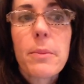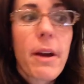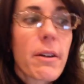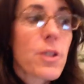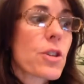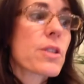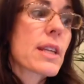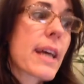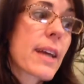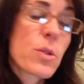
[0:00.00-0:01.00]
Pariser is
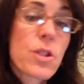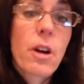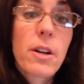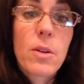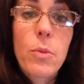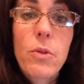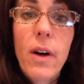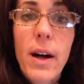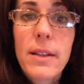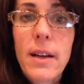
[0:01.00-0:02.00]
the guy who started
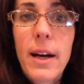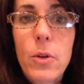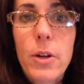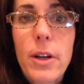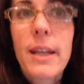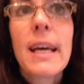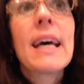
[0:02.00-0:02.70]
MoveOn.org